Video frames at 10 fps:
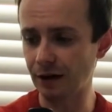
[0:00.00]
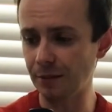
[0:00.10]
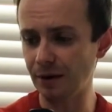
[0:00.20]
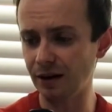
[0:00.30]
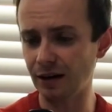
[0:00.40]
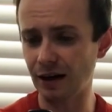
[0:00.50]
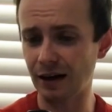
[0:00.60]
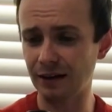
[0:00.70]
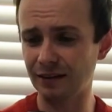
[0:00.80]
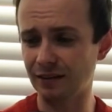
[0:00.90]
I might,
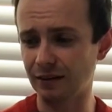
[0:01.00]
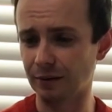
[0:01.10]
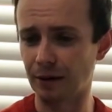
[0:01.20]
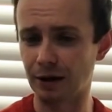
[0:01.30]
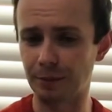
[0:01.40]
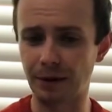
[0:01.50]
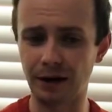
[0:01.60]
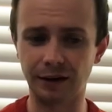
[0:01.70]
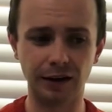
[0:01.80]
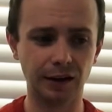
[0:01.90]
and the monopod.